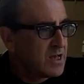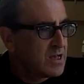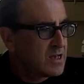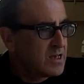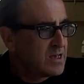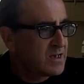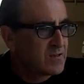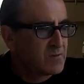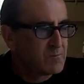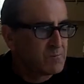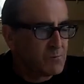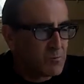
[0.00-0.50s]

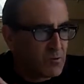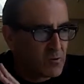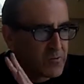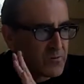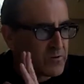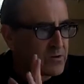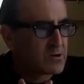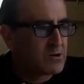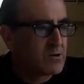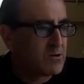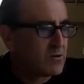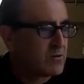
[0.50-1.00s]
he's more
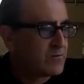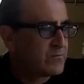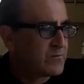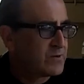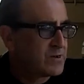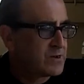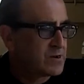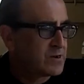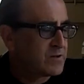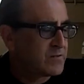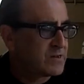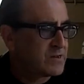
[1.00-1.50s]
of a cult
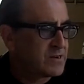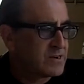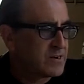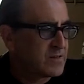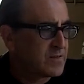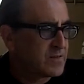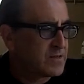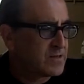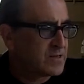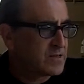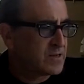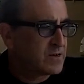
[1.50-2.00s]
figure than
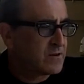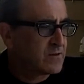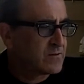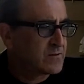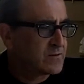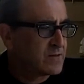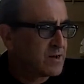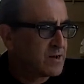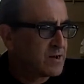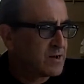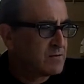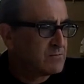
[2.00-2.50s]
anything
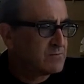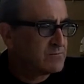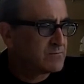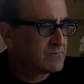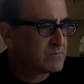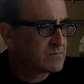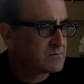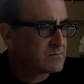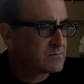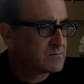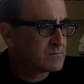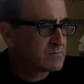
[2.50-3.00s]
else.
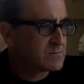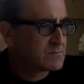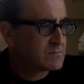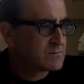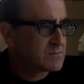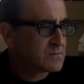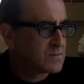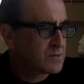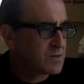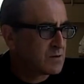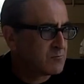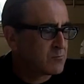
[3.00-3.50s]

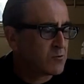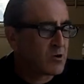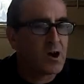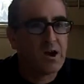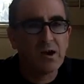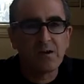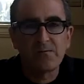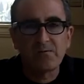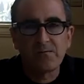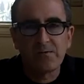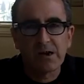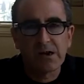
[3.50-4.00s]

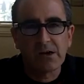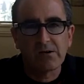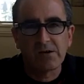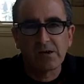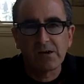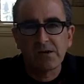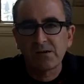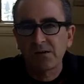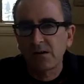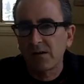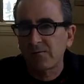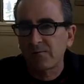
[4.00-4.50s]
Brian
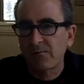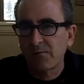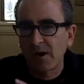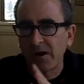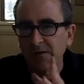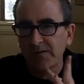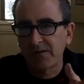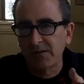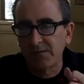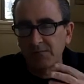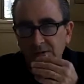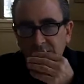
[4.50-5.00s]
Ferry of
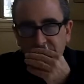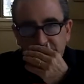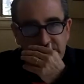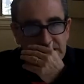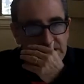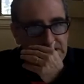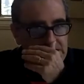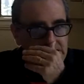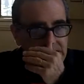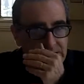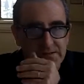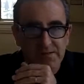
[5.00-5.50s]
Roxy
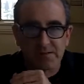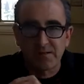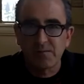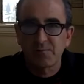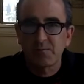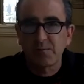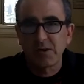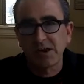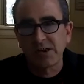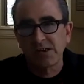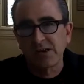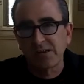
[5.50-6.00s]
Music collects his
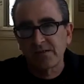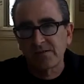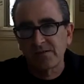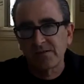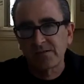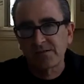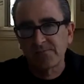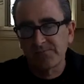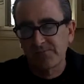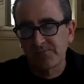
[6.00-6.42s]
paintings,